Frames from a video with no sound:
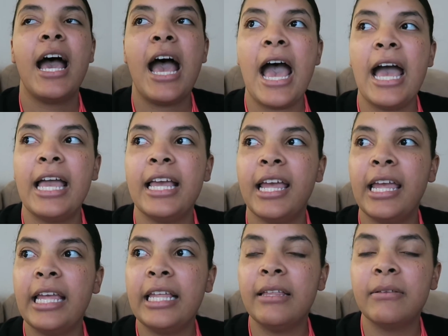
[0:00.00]

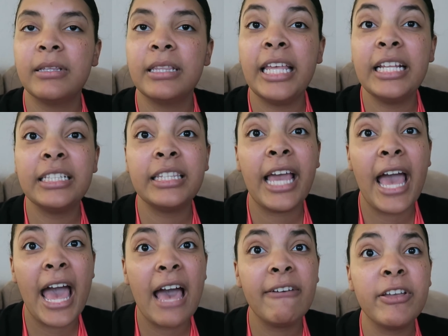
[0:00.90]
I think that
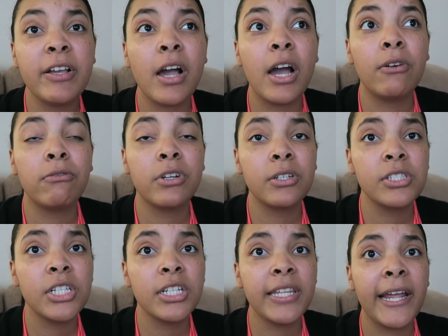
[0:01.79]
having our
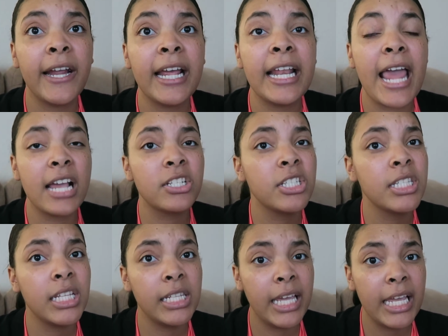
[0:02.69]
realtor there, and
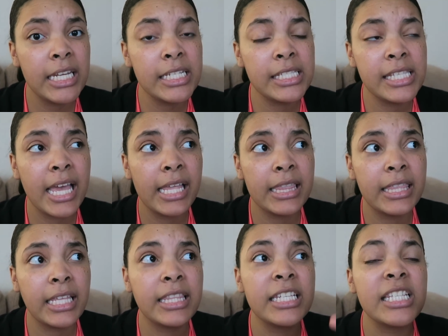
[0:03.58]
actually the lady said
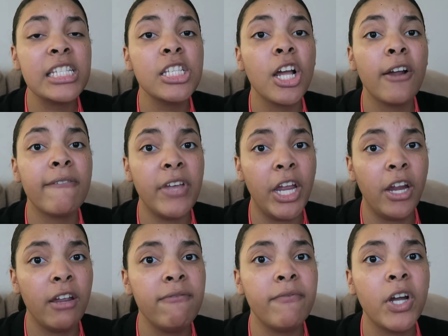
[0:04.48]
that this is her
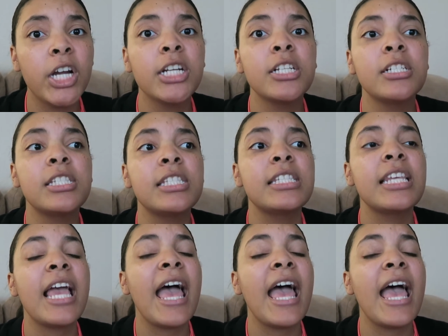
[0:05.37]
very first